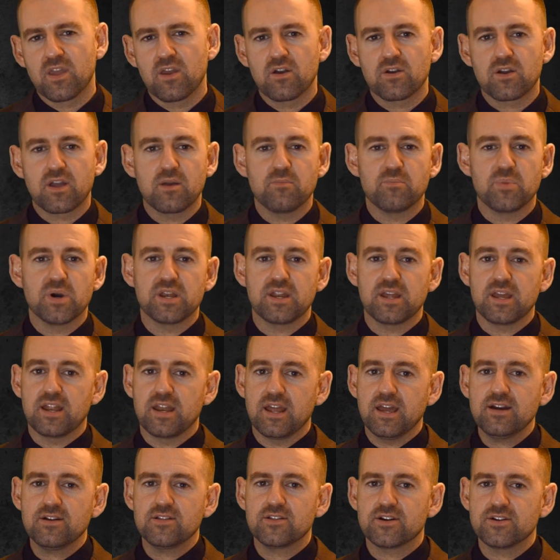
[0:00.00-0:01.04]
Okay, but in
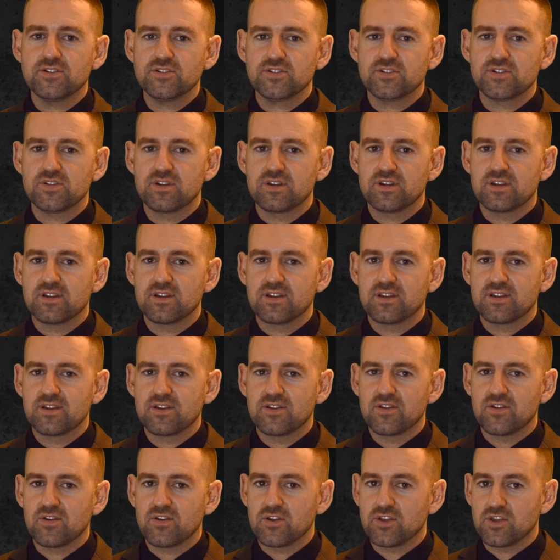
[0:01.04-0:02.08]
English,
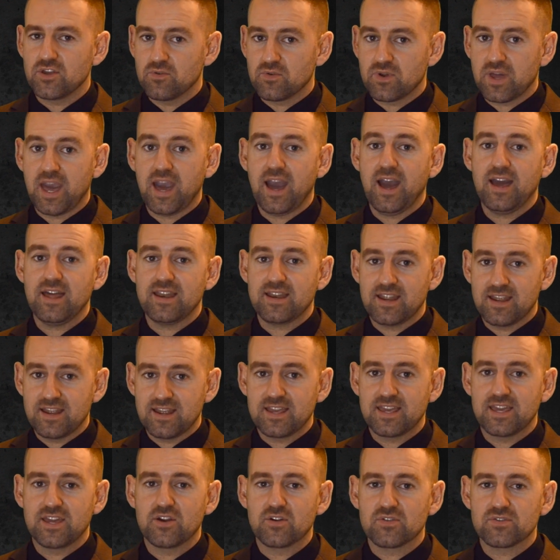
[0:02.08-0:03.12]
you can
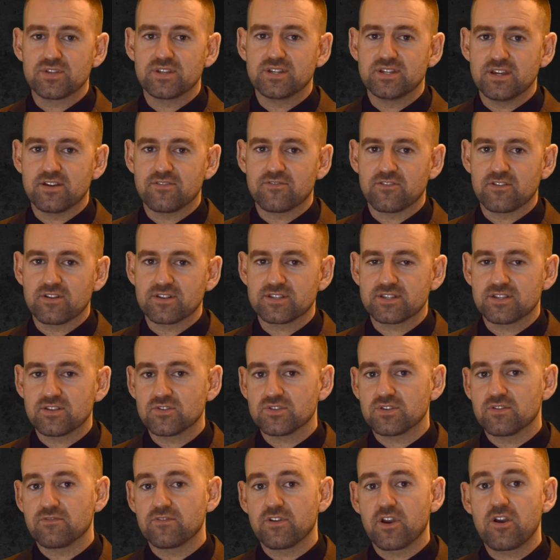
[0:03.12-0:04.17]
hear the difference. There's
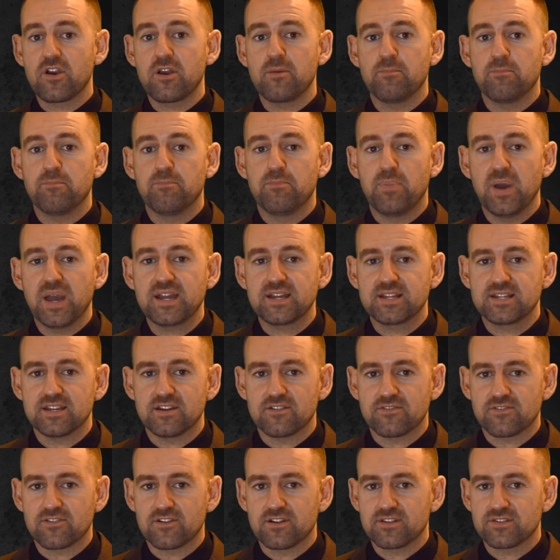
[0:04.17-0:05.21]
a very big
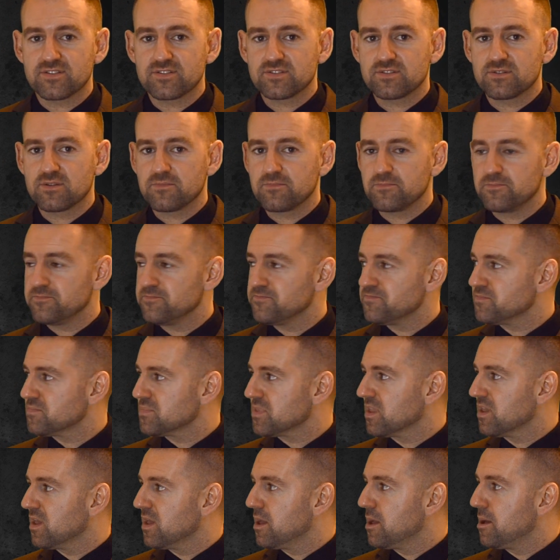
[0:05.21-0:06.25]
difference.
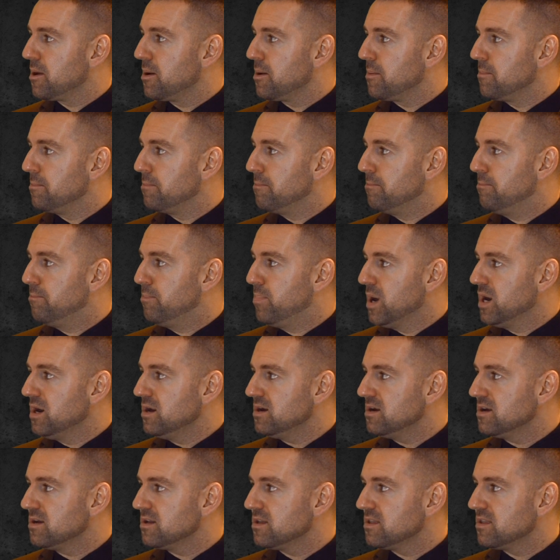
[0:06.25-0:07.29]
B
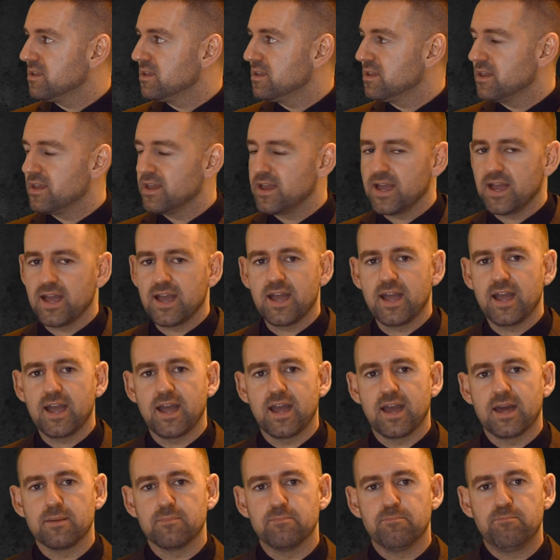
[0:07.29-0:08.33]

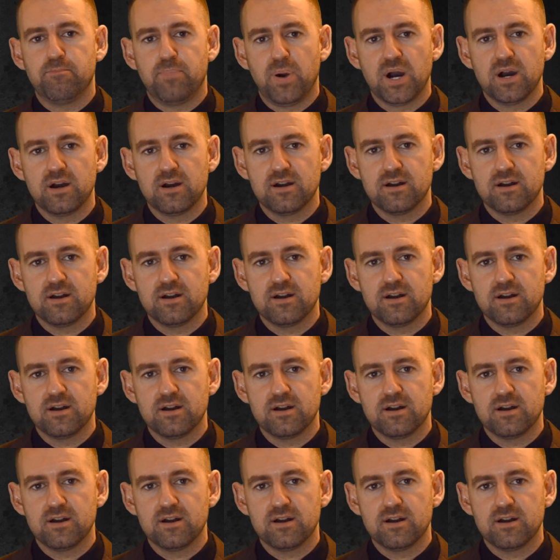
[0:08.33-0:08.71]
and P.